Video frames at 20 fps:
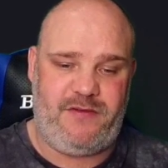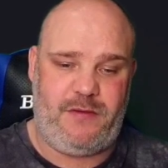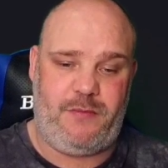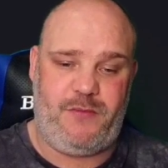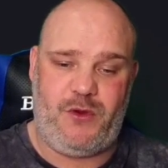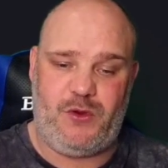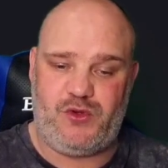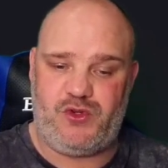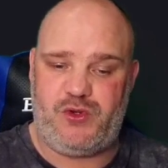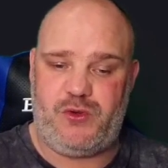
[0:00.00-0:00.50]
I'm
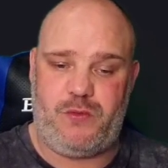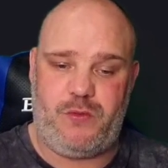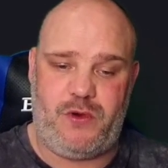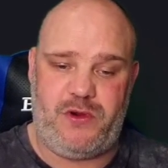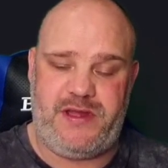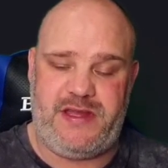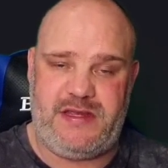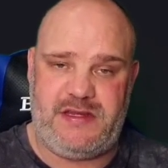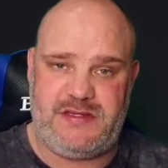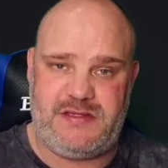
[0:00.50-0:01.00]
not sure what
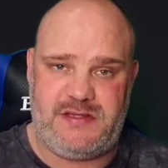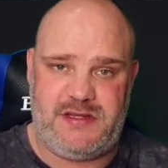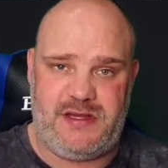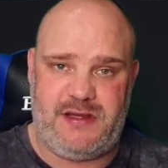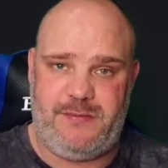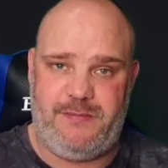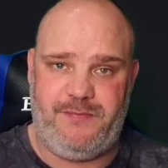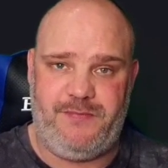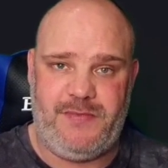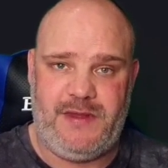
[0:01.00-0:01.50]
his
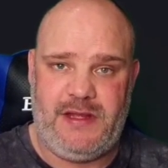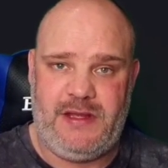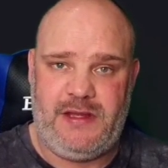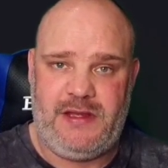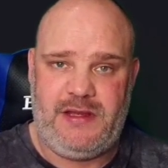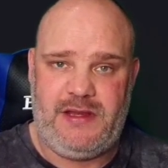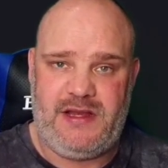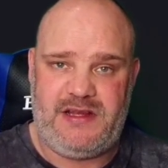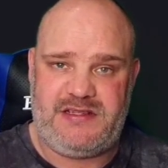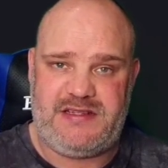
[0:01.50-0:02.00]

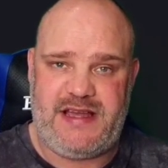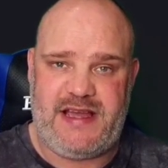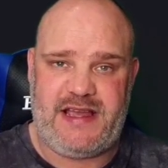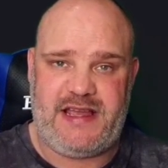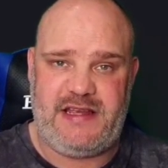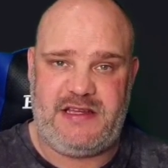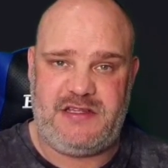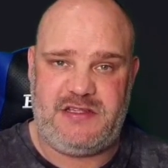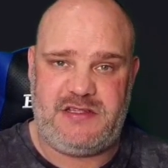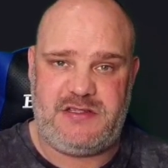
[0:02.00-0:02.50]
attack
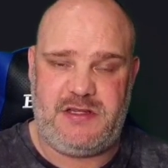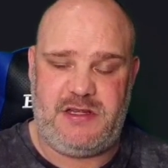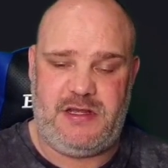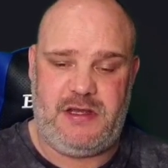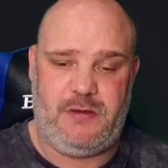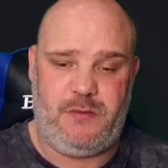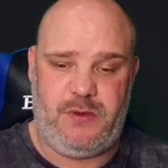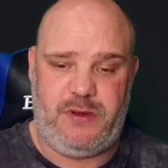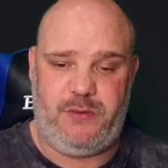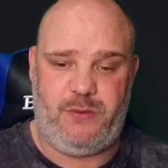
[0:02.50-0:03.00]
is,
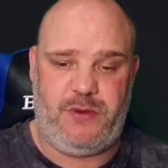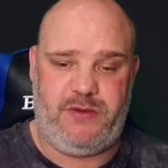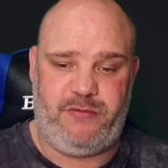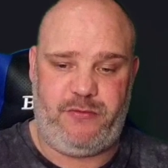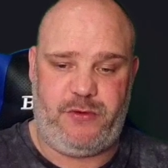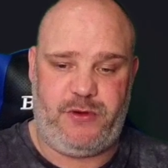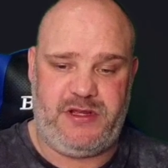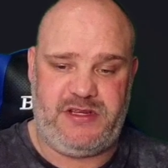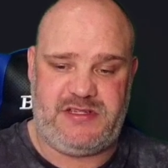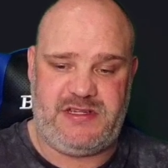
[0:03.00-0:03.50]
whether or
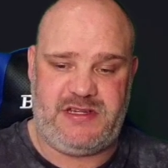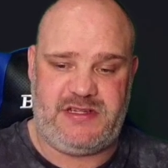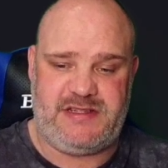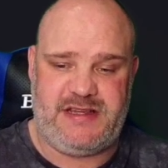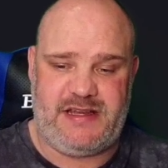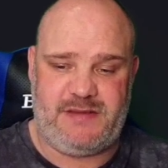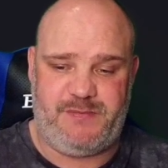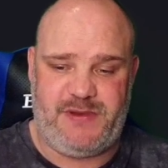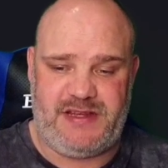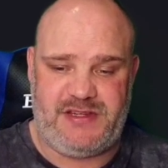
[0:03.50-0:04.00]
not he's an
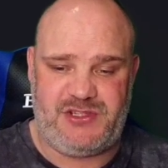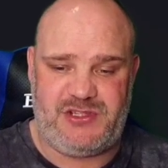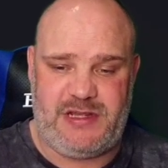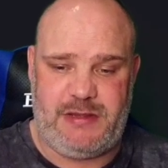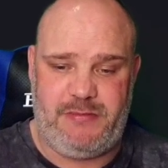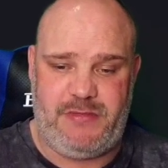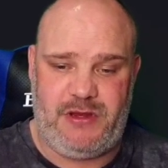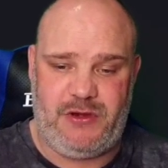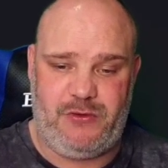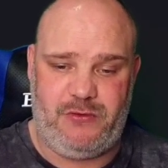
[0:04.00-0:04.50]
attack-based
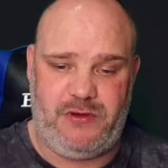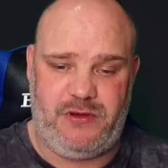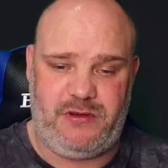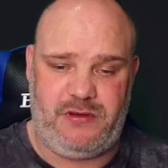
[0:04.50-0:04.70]
champion or a